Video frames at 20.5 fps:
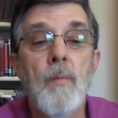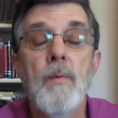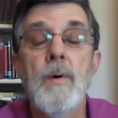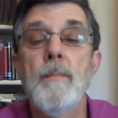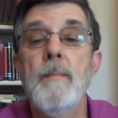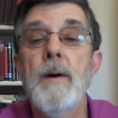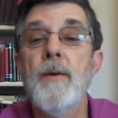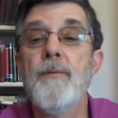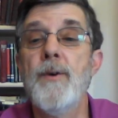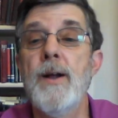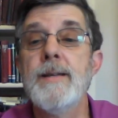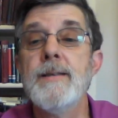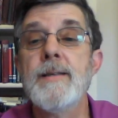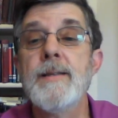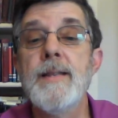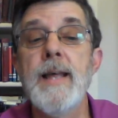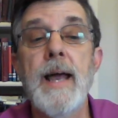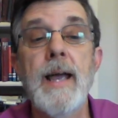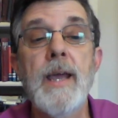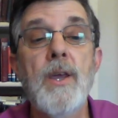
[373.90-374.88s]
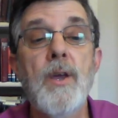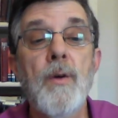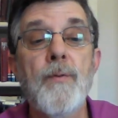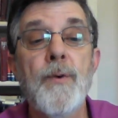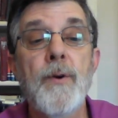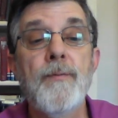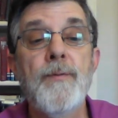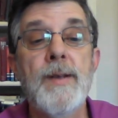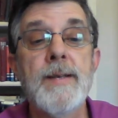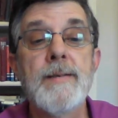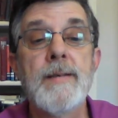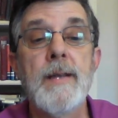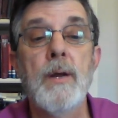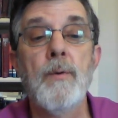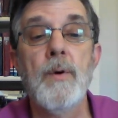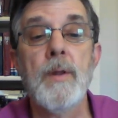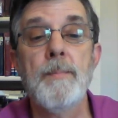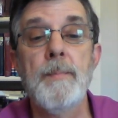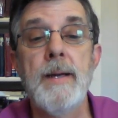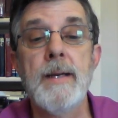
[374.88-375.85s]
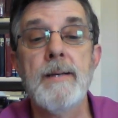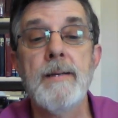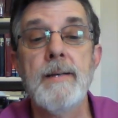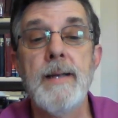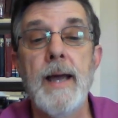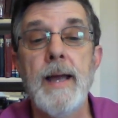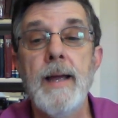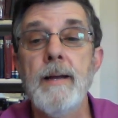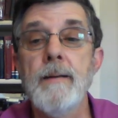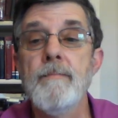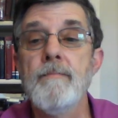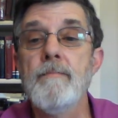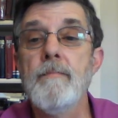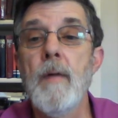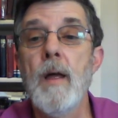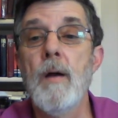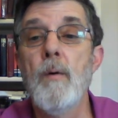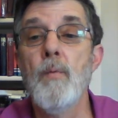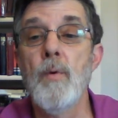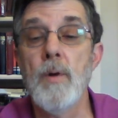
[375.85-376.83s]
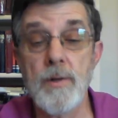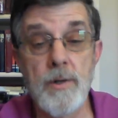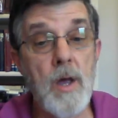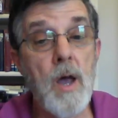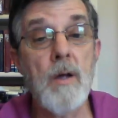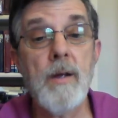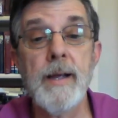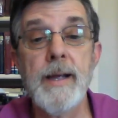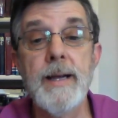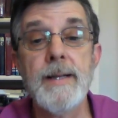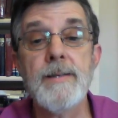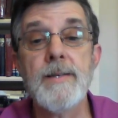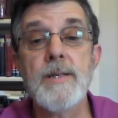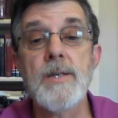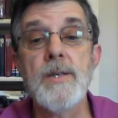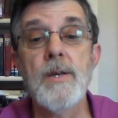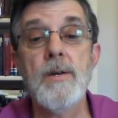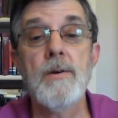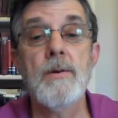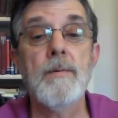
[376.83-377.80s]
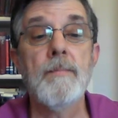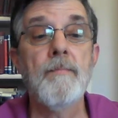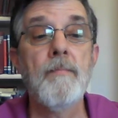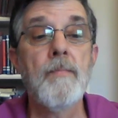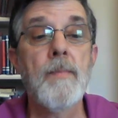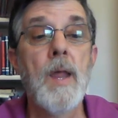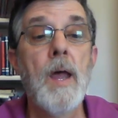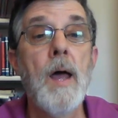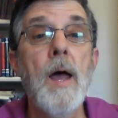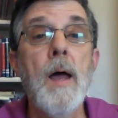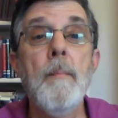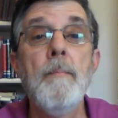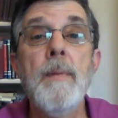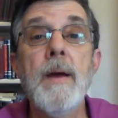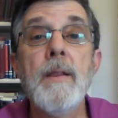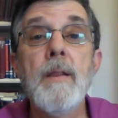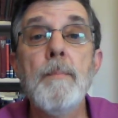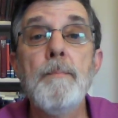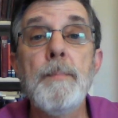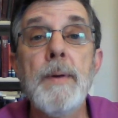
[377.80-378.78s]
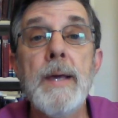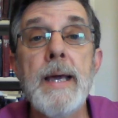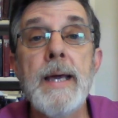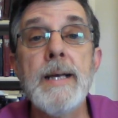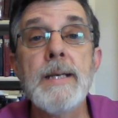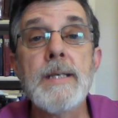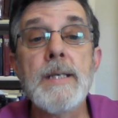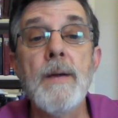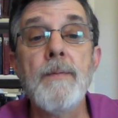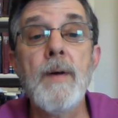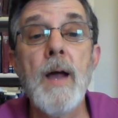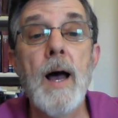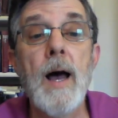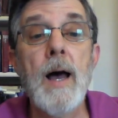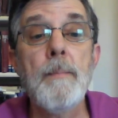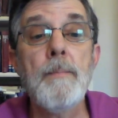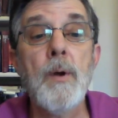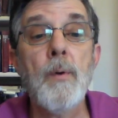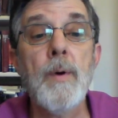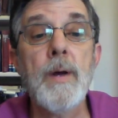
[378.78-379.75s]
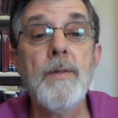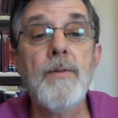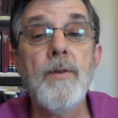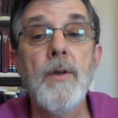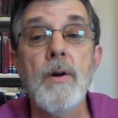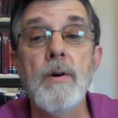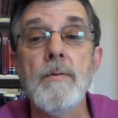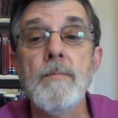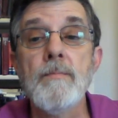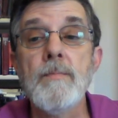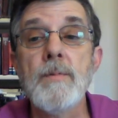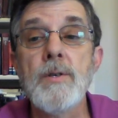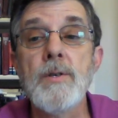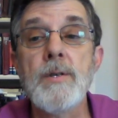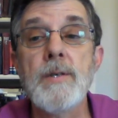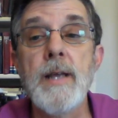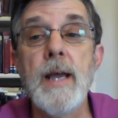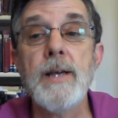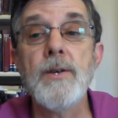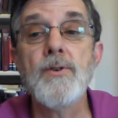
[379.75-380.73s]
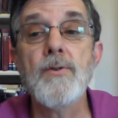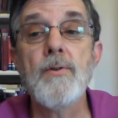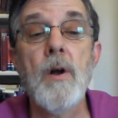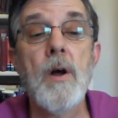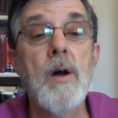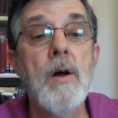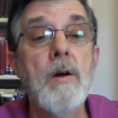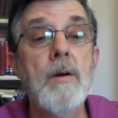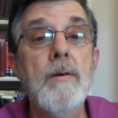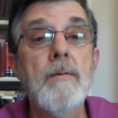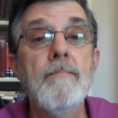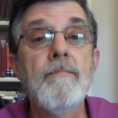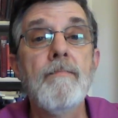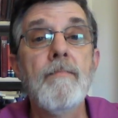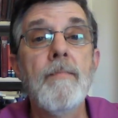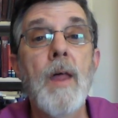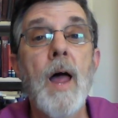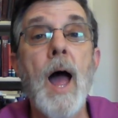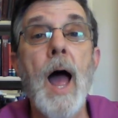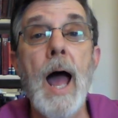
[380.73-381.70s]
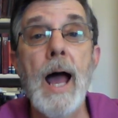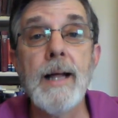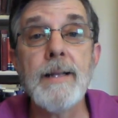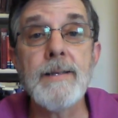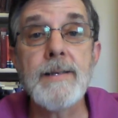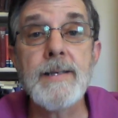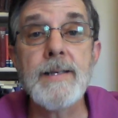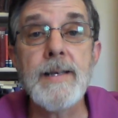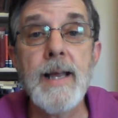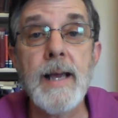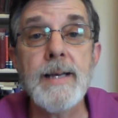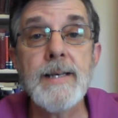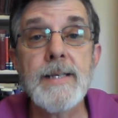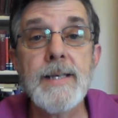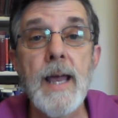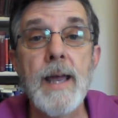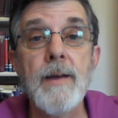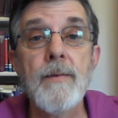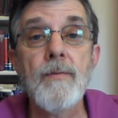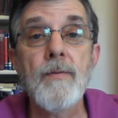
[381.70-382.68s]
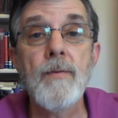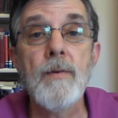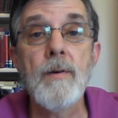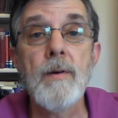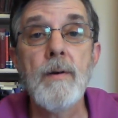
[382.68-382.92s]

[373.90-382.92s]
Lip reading: Well, my friends, thank you for visiting with me today. We'll talk again soon. May the peace of God be with you. Stay strong and stay safe.